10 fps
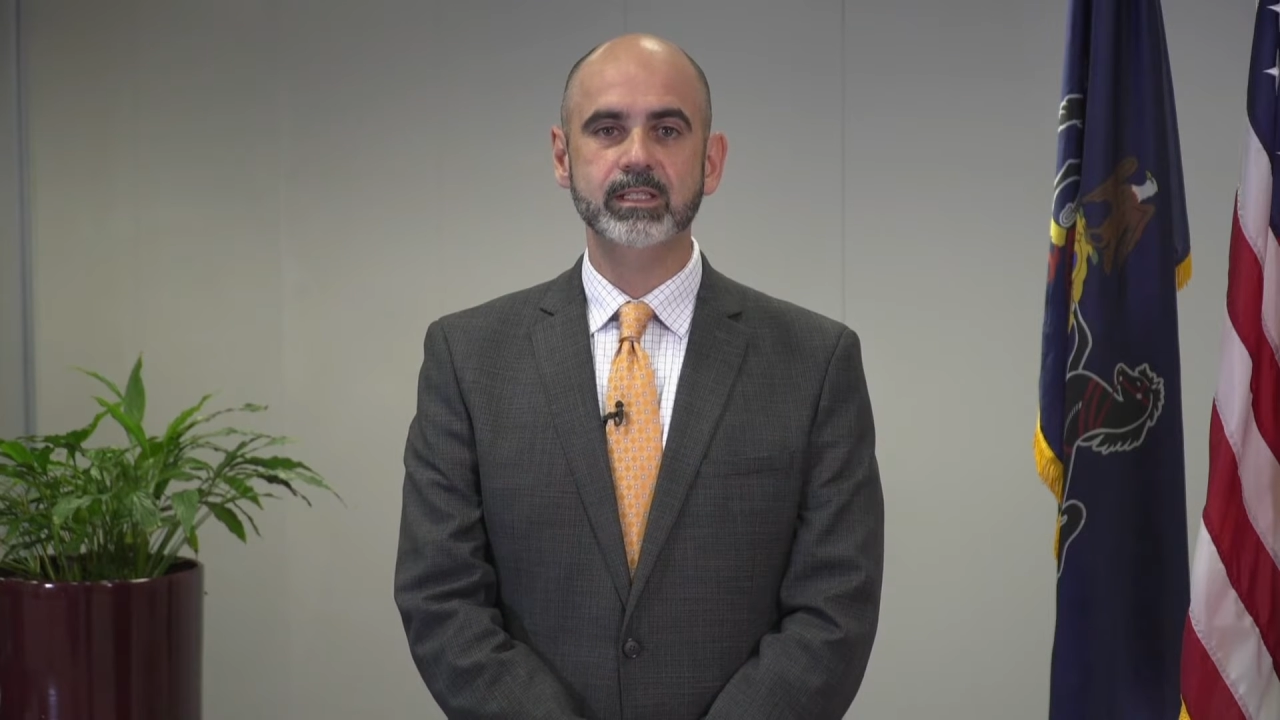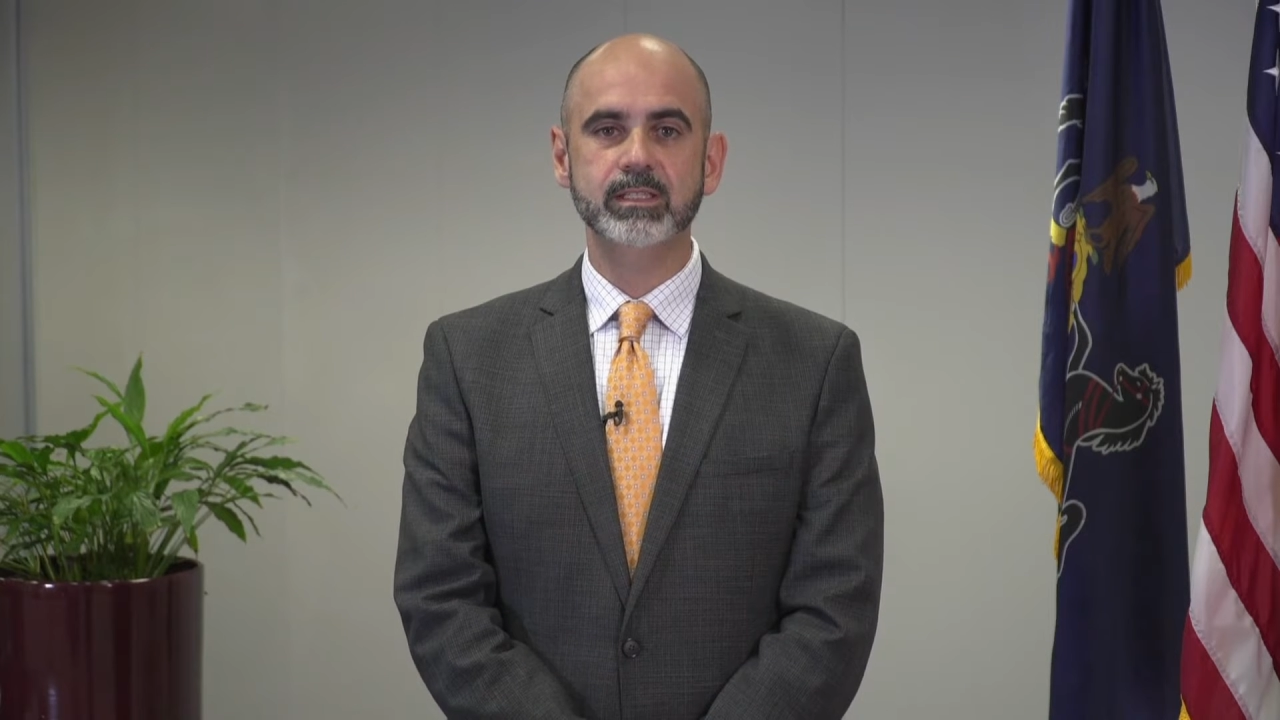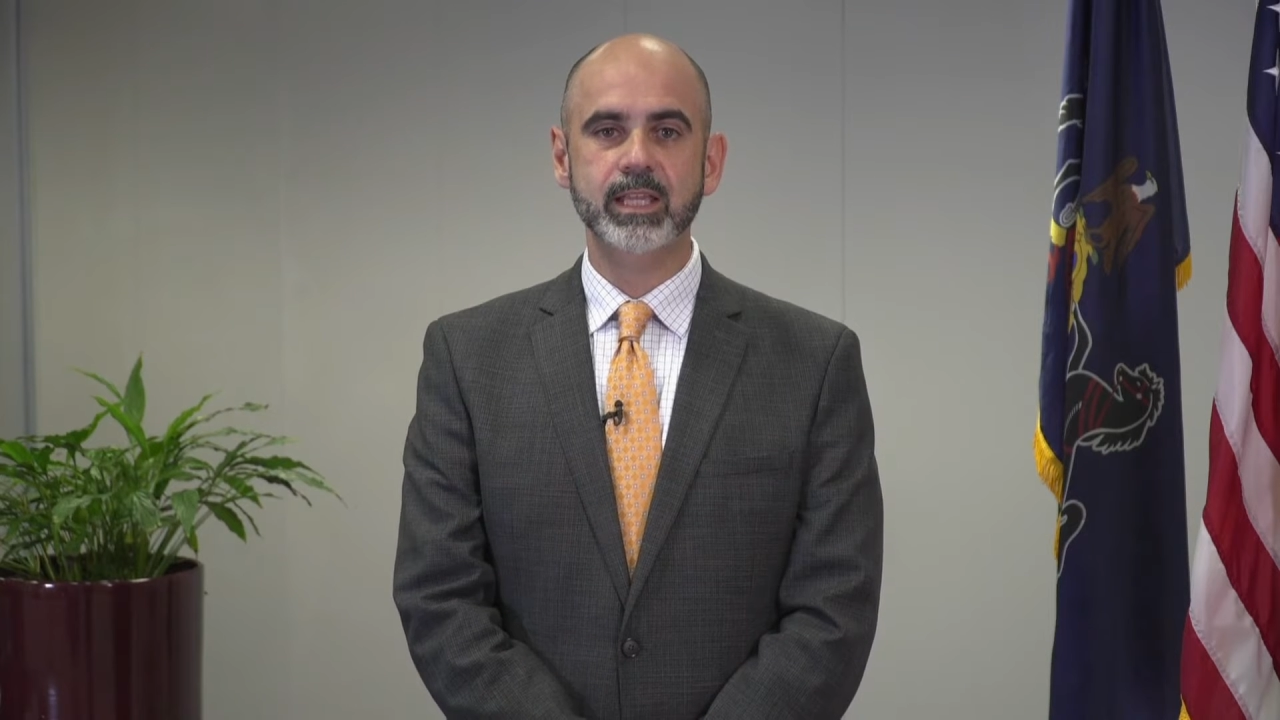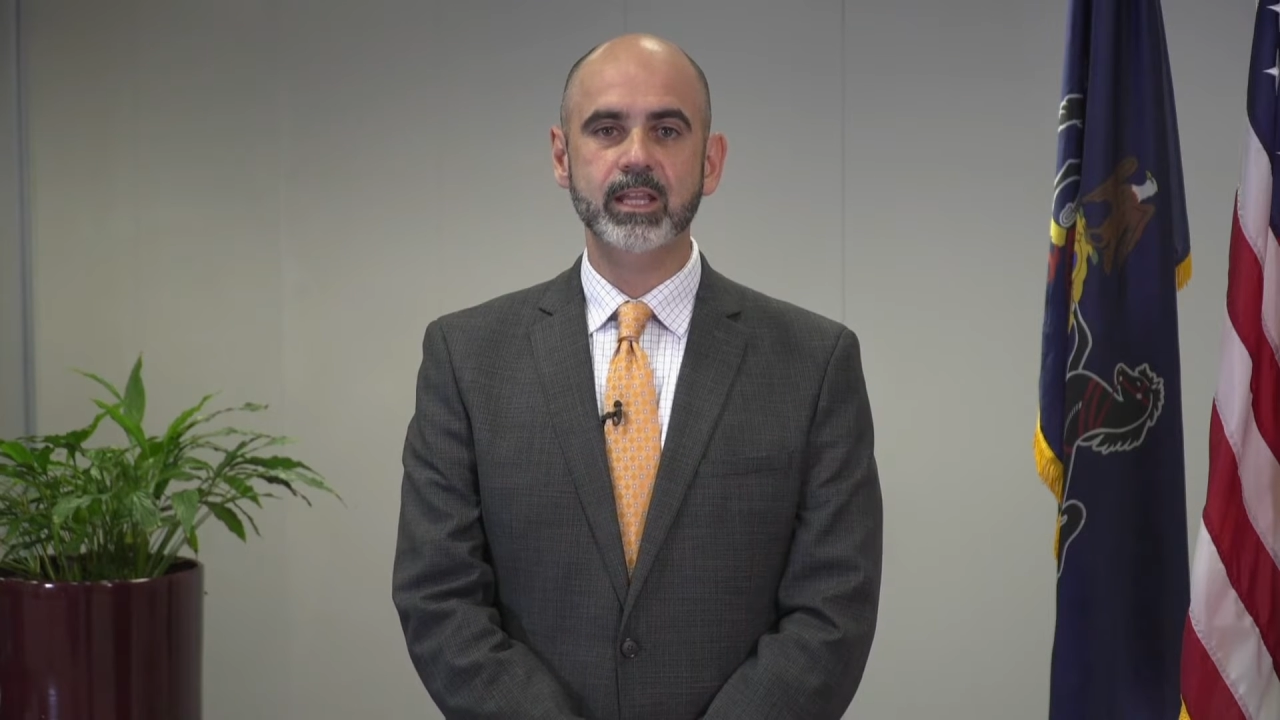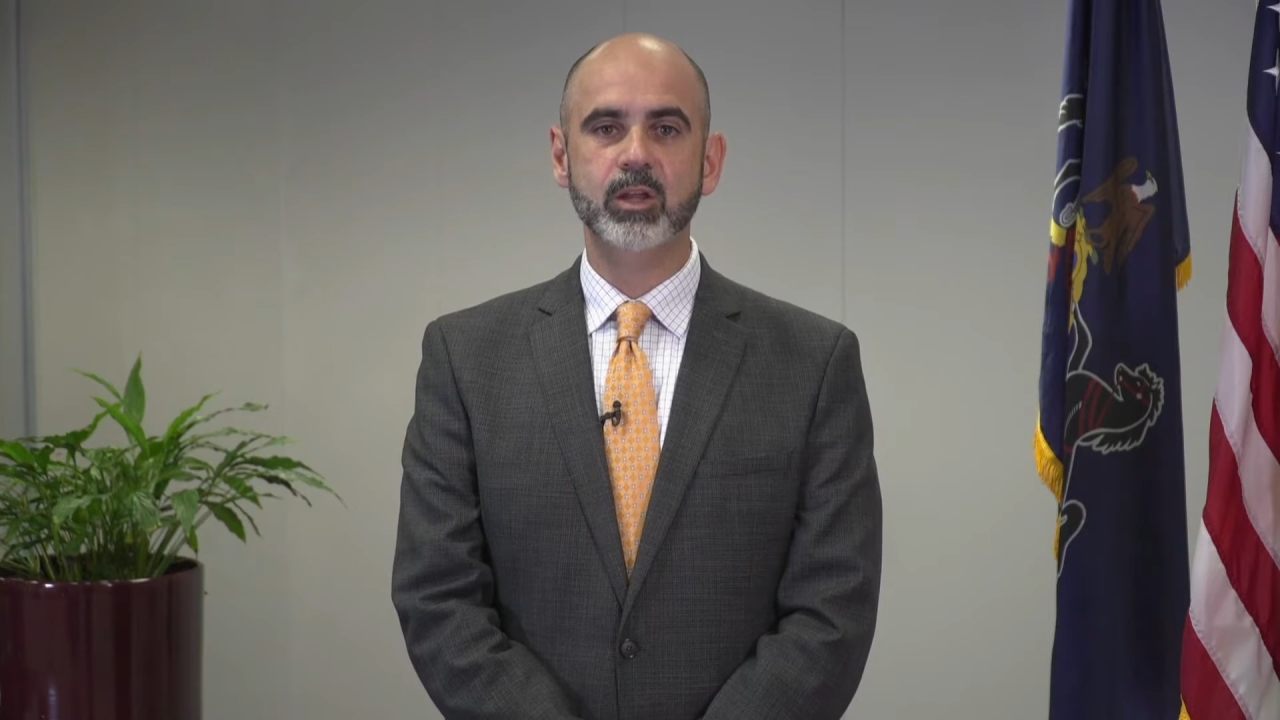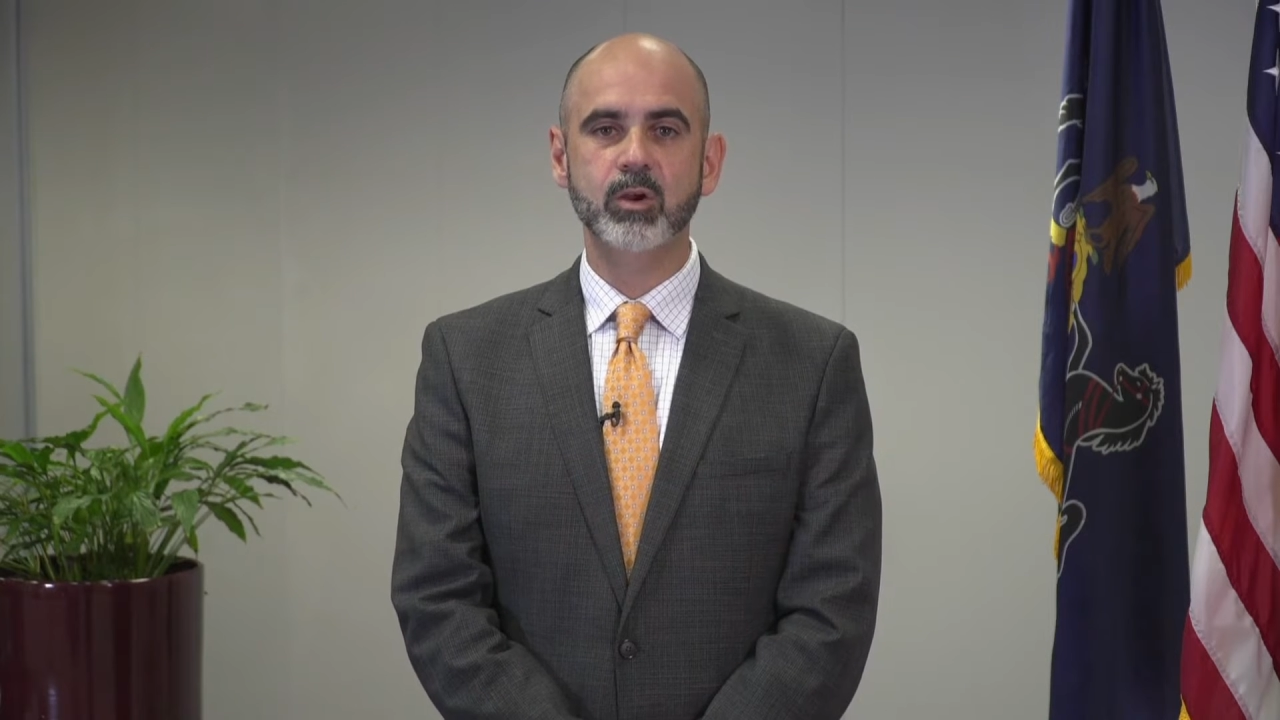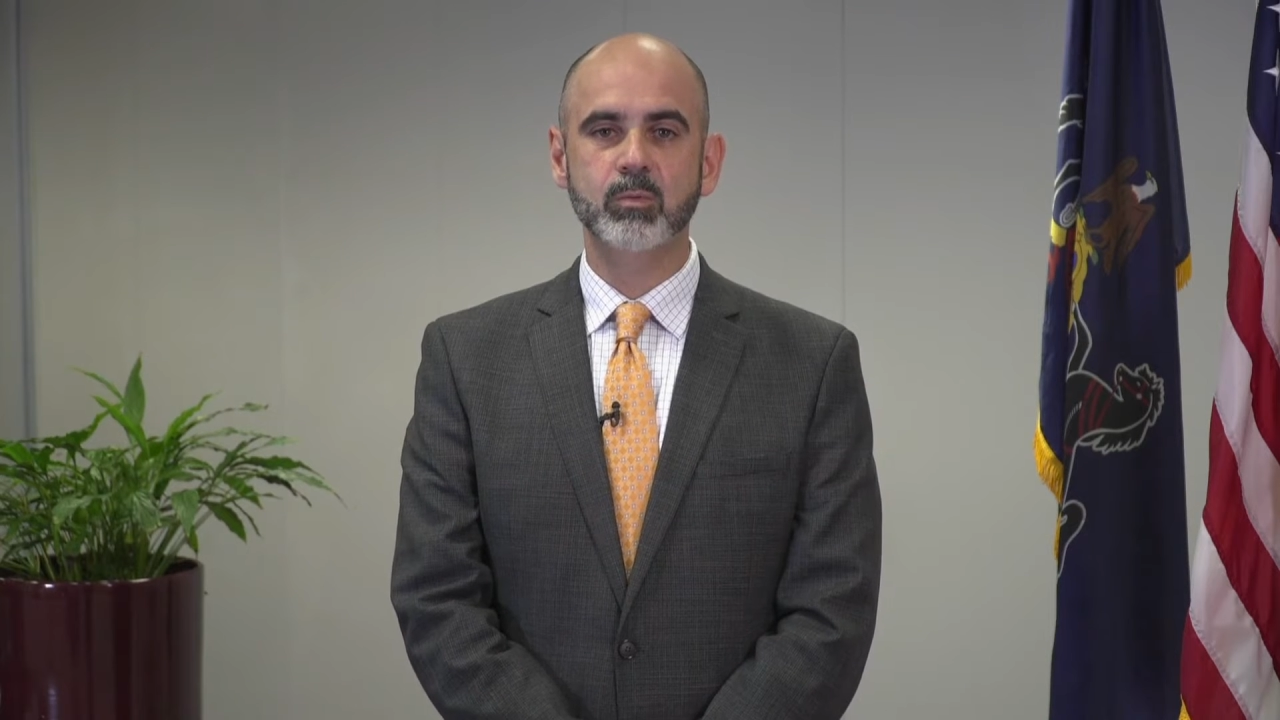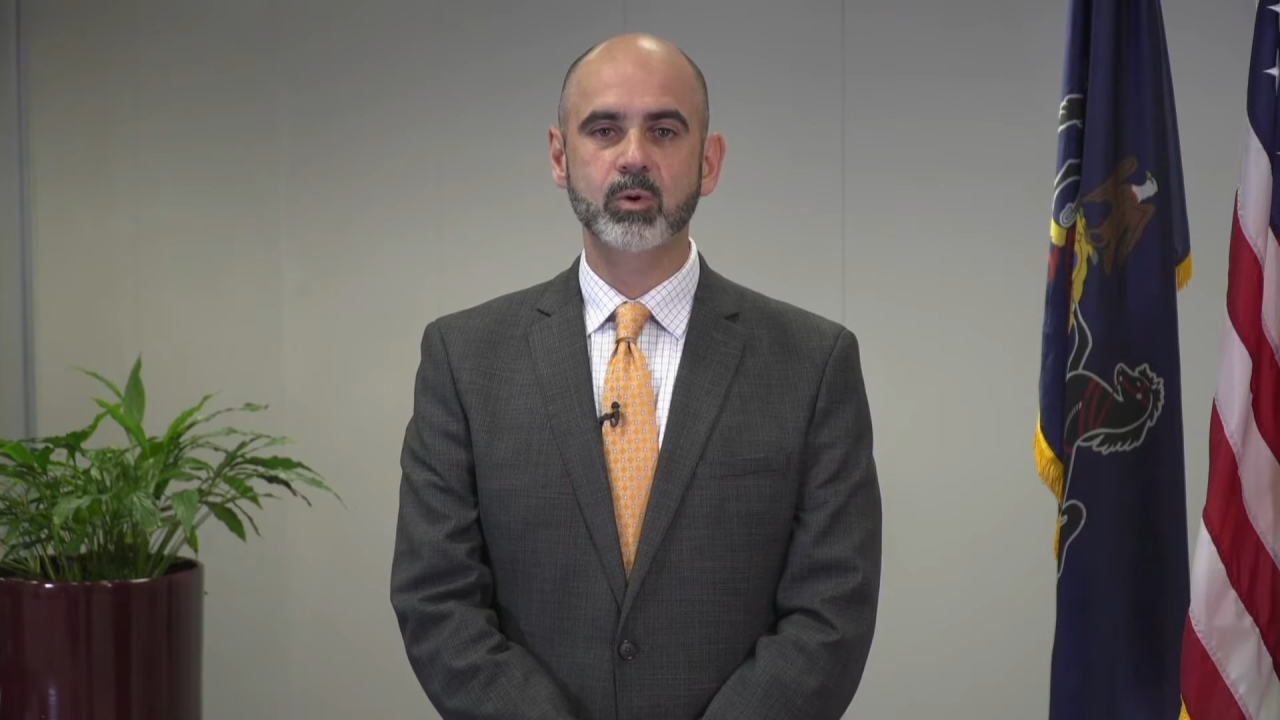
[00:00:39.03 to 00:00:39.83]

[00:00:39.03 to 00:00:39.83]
and stay-at-home